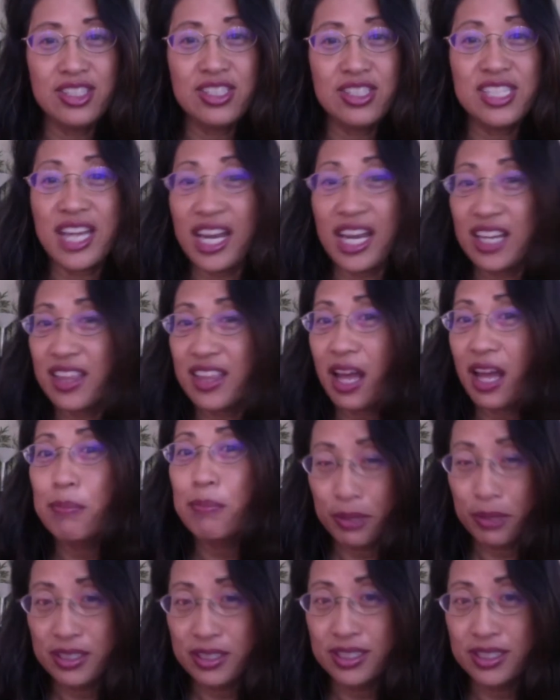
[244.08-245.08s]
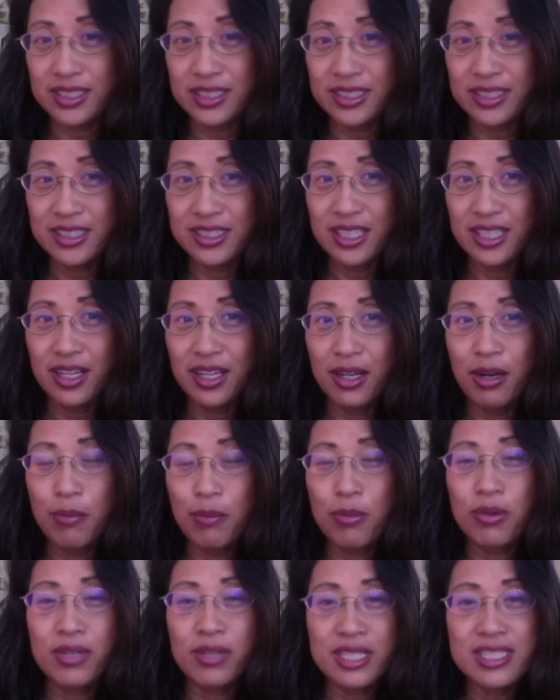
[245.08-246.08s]
to take that pill,
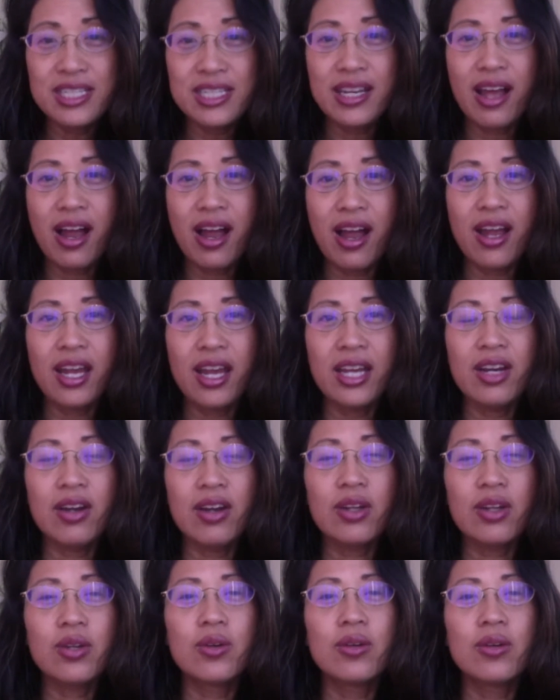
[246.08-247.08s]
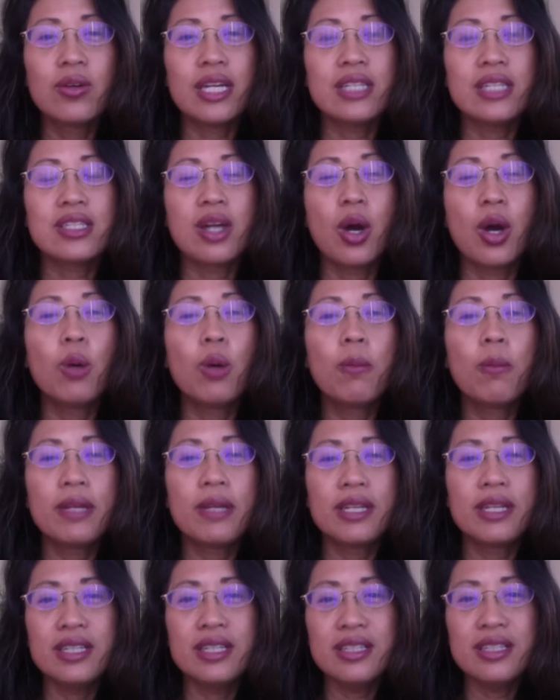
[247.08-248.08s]
Maurice and I are going to
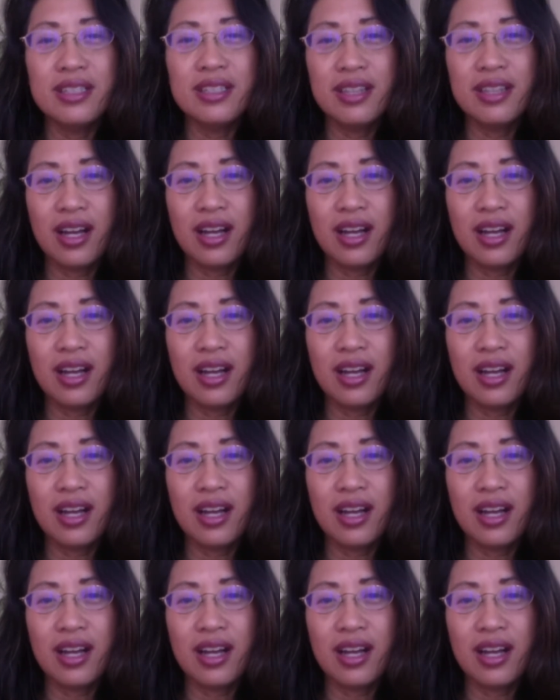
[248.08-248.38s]
open